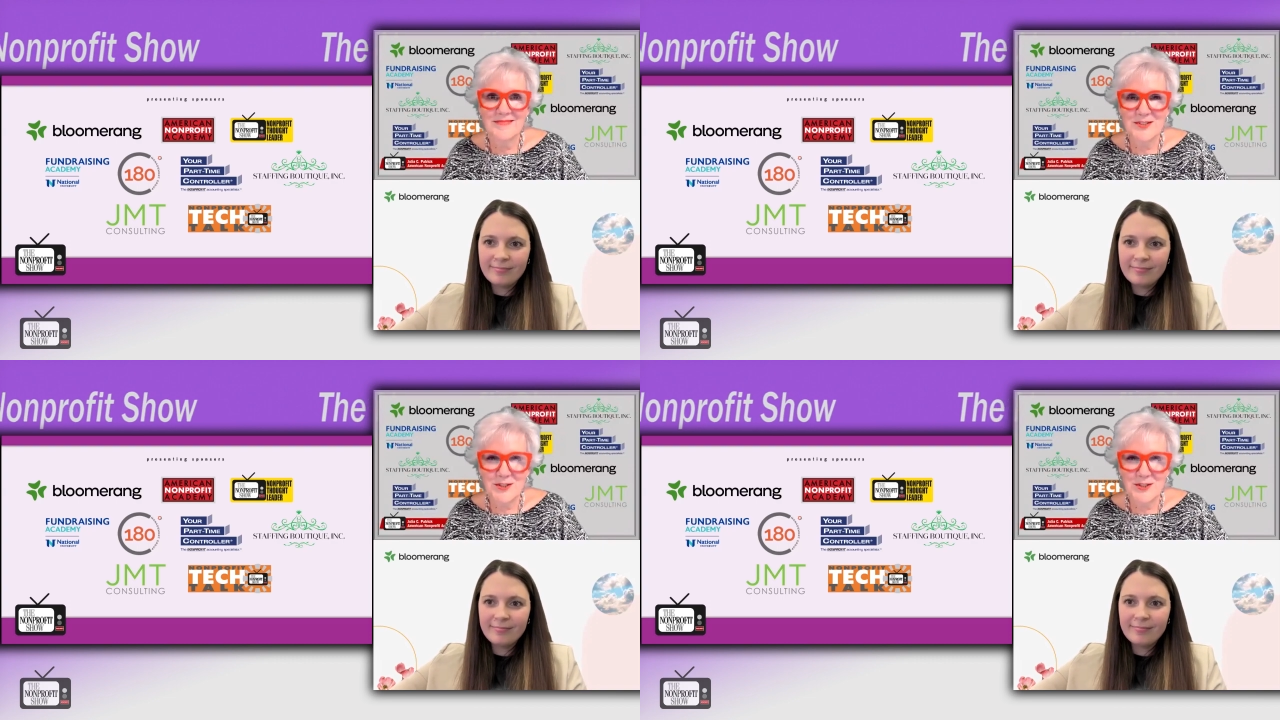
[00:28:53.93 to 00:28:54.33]

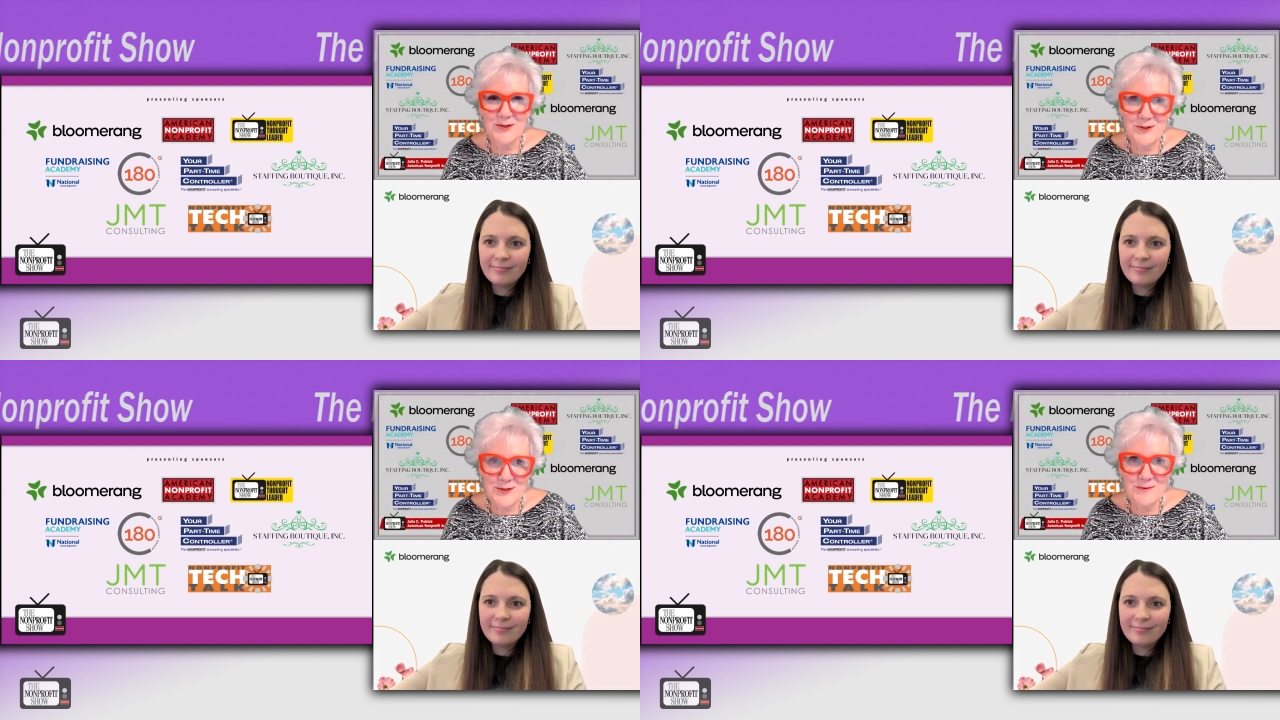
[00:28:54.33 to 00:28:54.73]
Speaker 1: so you can
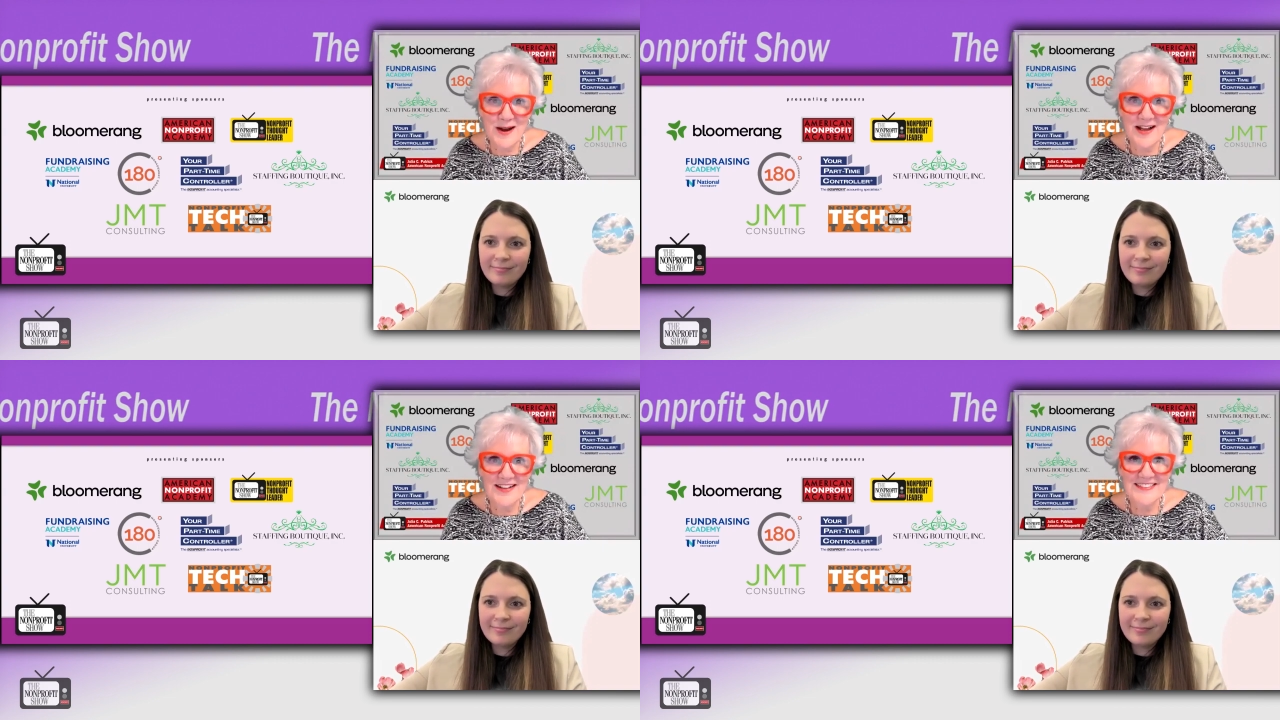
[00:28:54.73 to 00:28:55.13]
do
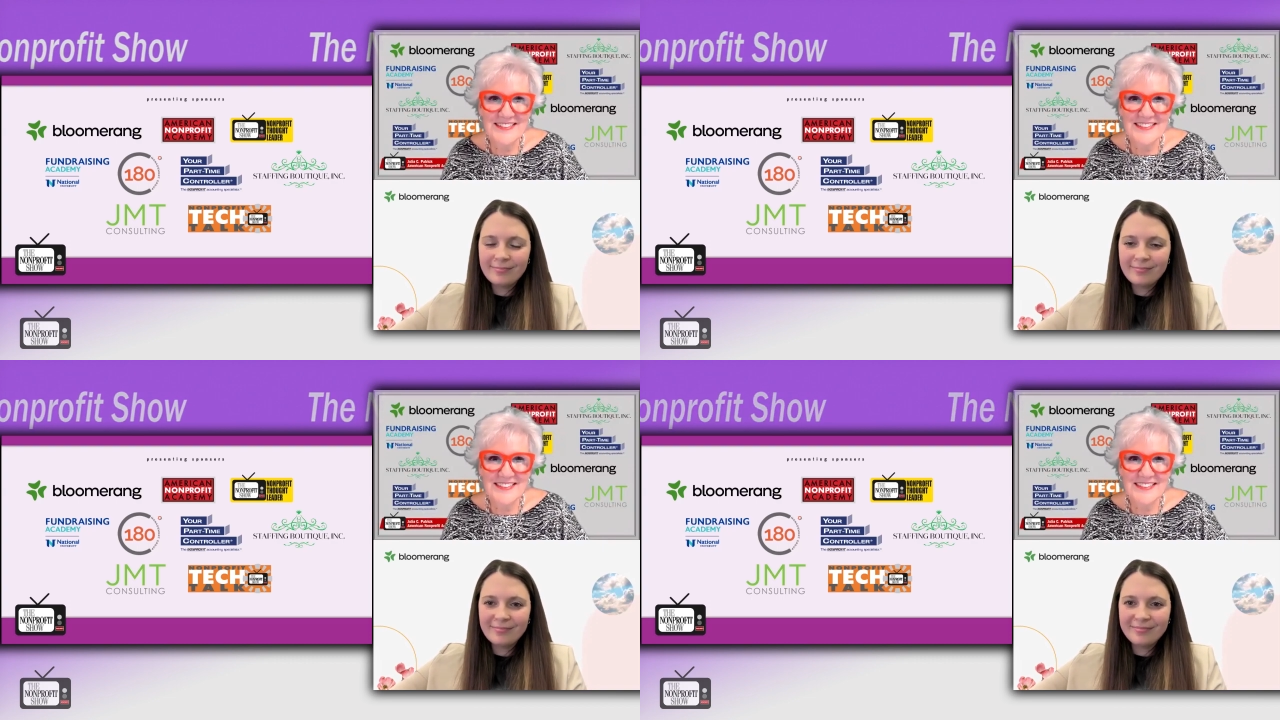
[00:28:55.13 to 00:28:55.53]
well.
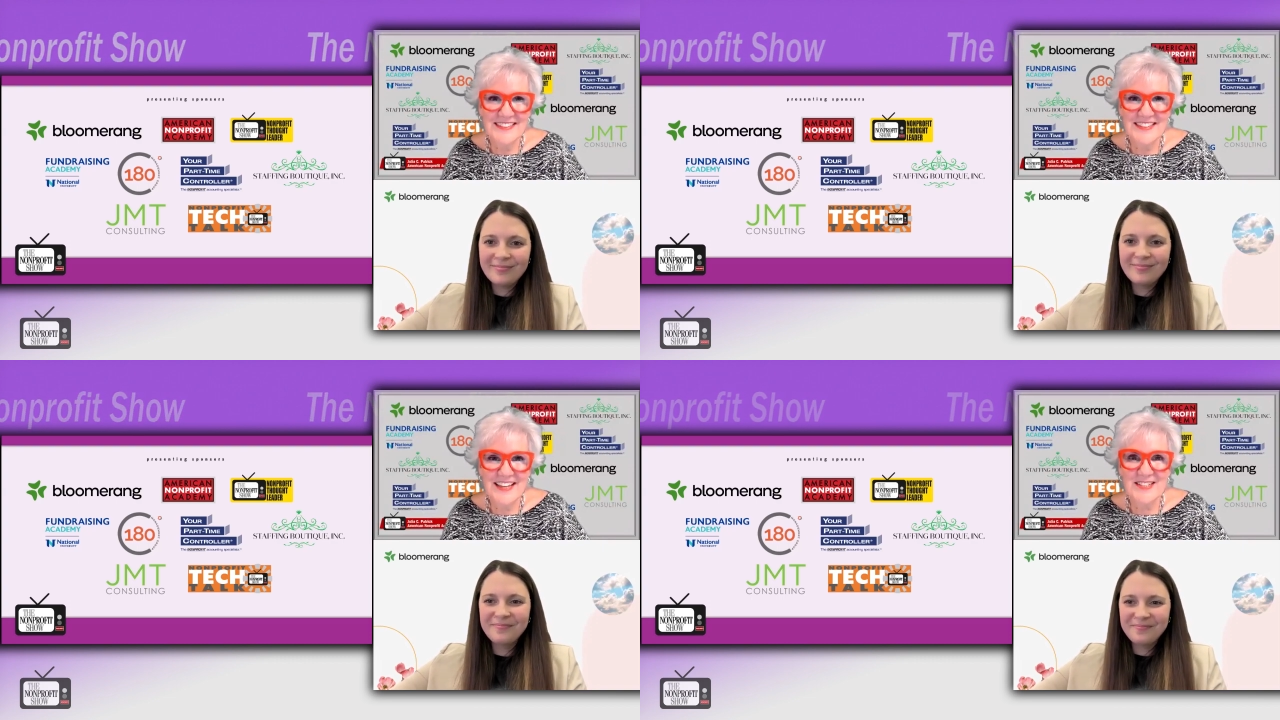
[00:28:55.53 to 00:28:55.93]

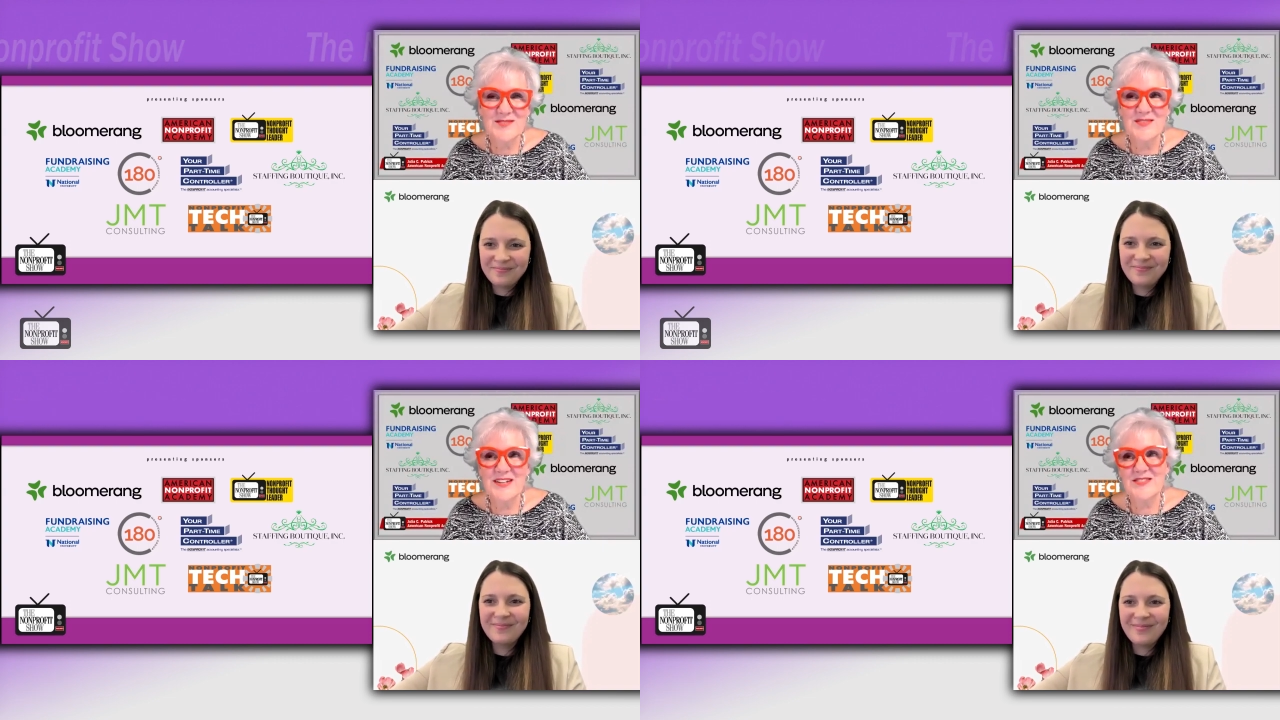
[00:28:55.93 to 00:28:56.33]
Thanks so
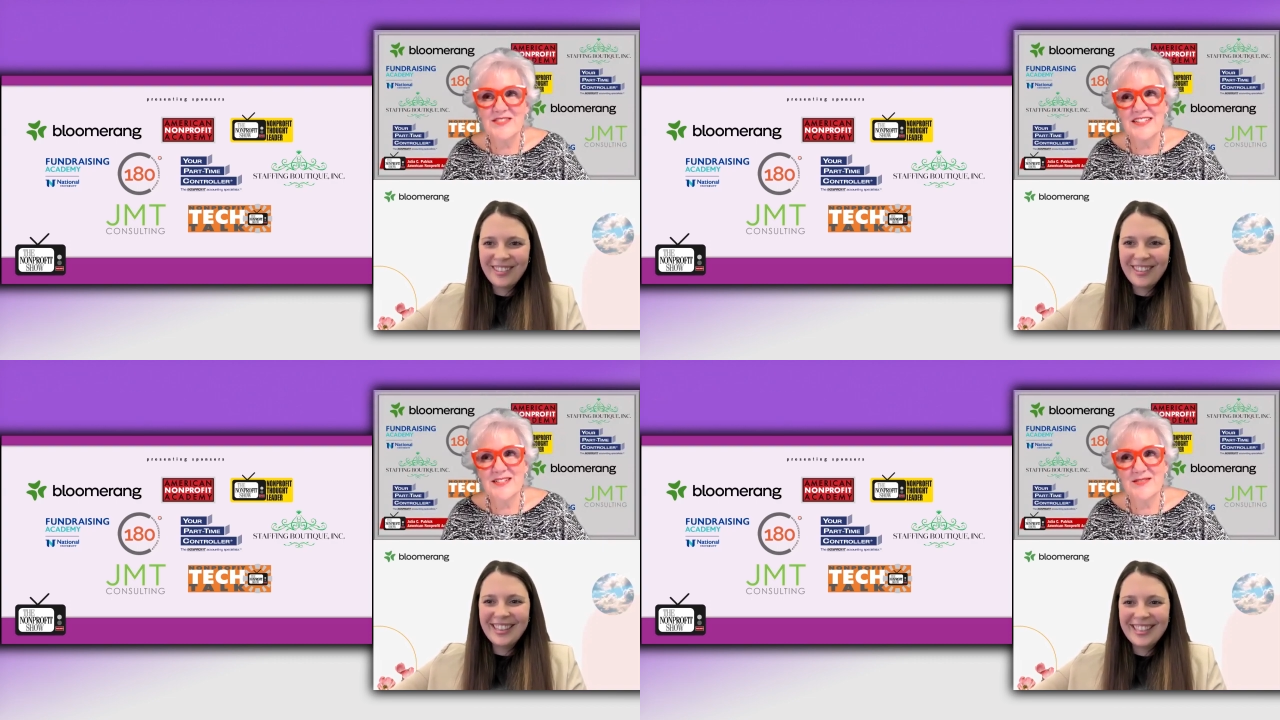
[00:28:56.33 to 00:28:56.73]
much,
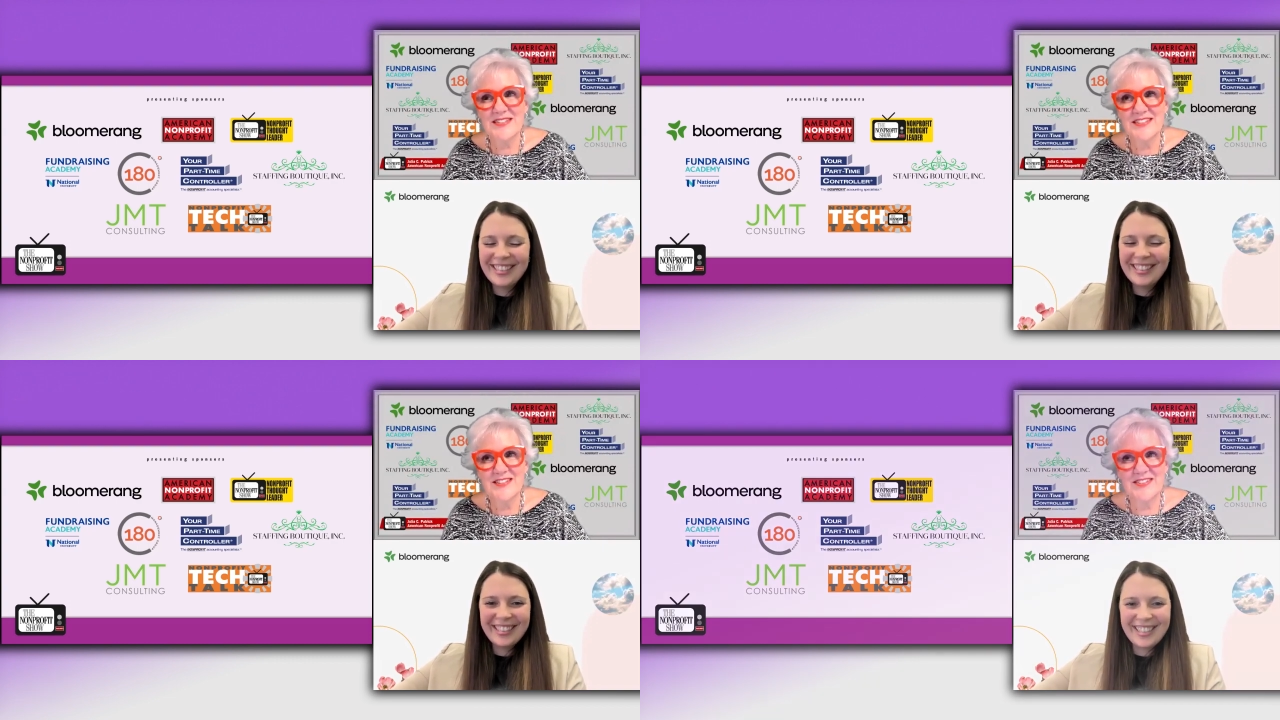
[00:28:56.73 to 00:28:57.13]
Melissa. We'll
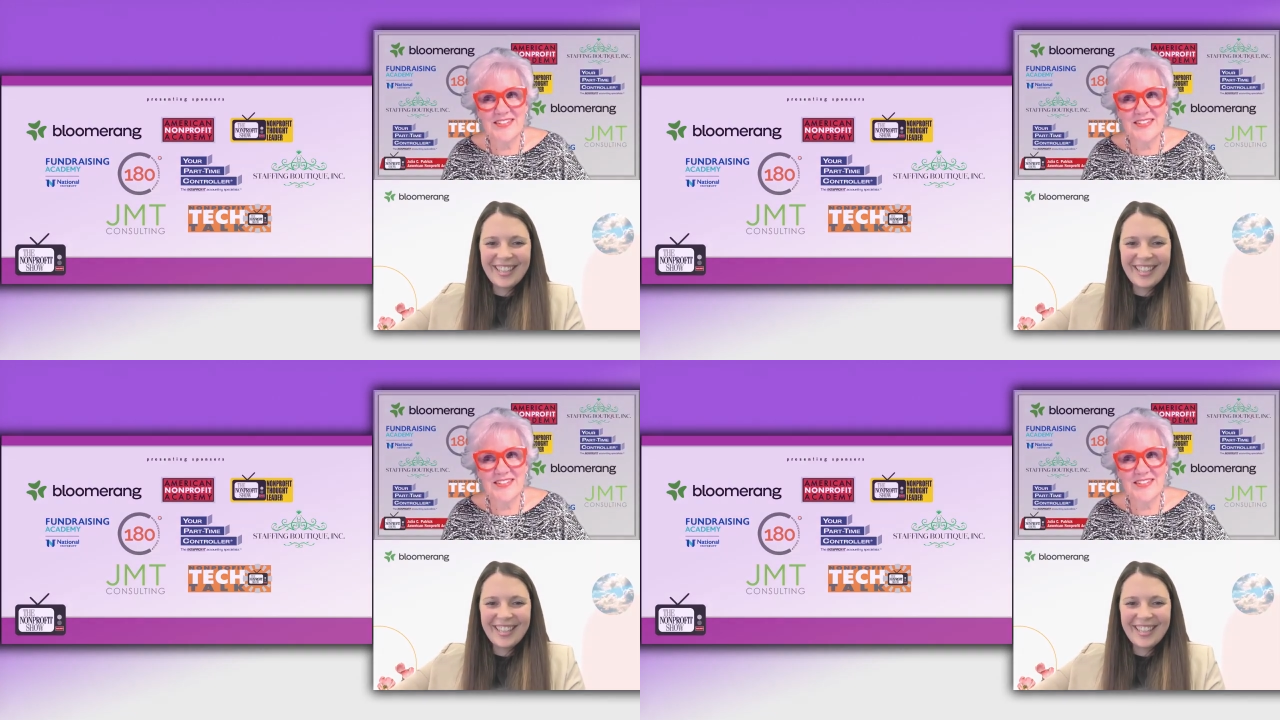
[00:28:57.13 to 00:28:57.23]
see you